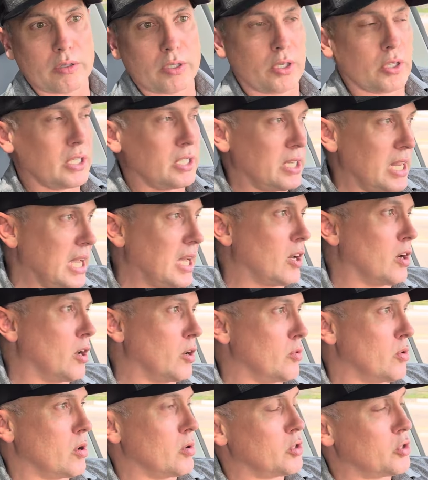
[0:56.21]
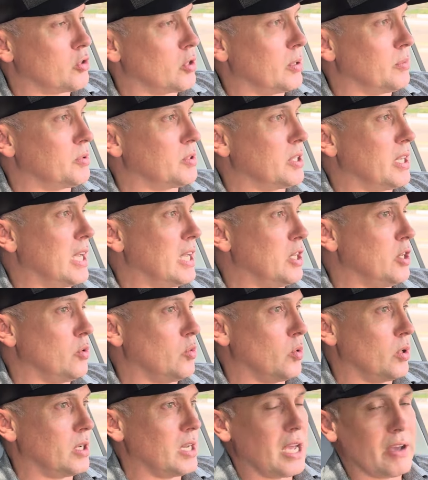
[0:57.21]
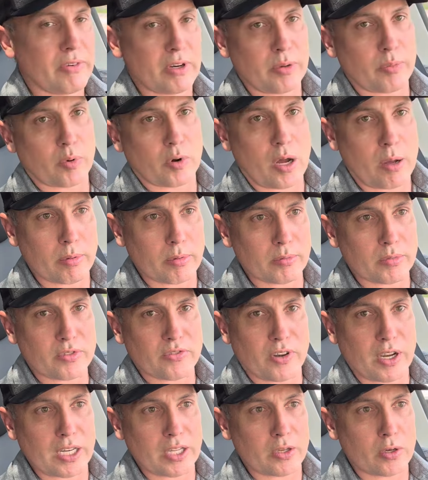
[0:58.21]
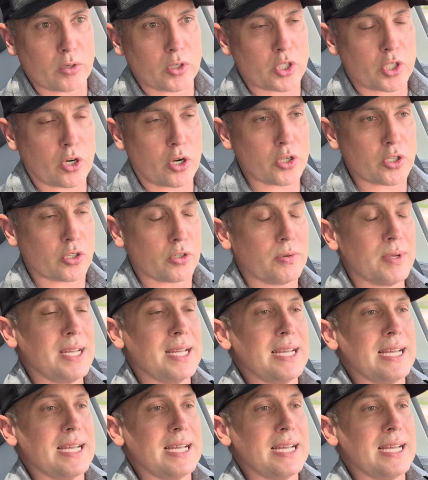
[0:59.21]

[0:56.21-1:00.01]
you could take it on road trips, and you wouldn't have any problems finding their own charger.